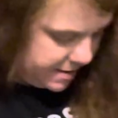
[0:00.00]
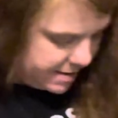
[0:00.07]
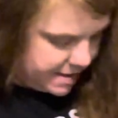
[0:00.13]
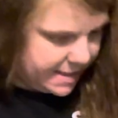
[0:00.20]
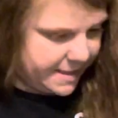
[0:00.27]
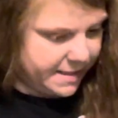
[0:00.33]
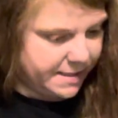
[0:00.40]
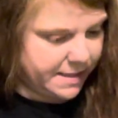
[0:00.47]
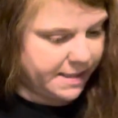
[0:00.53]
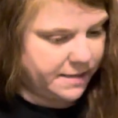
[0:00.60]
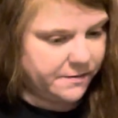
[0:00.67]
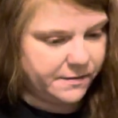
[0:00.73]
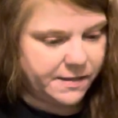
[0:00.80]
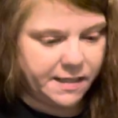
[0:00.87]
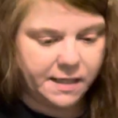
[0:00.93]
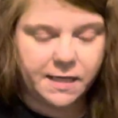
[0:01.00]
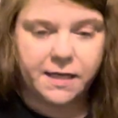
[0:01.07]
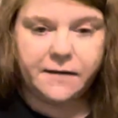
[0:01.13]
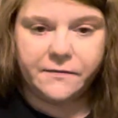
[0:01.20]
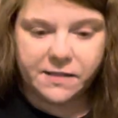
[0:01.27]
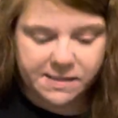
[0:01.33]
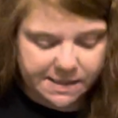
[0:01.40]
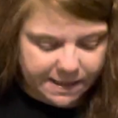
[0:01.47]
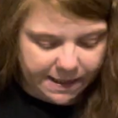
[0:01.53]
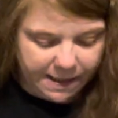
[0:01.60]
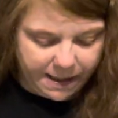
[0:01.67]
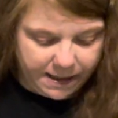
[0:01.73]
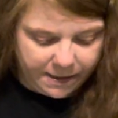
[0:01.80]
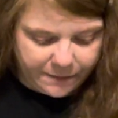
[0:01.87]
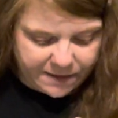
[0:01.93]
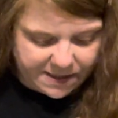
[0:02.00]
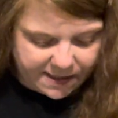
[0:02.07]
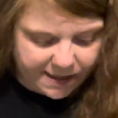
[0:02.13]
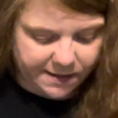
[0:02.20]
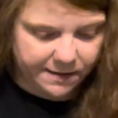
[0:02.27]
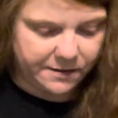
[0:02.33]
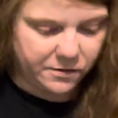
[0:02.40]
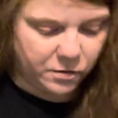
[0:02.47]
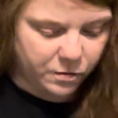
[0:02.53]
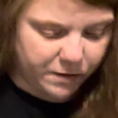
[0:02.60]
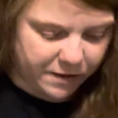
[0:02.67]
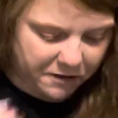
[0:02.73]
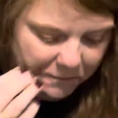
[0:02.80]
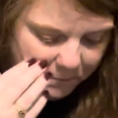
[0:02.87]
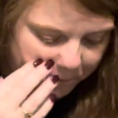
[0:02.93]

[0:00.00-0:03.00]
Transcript: And I don't think I have these in any particular order.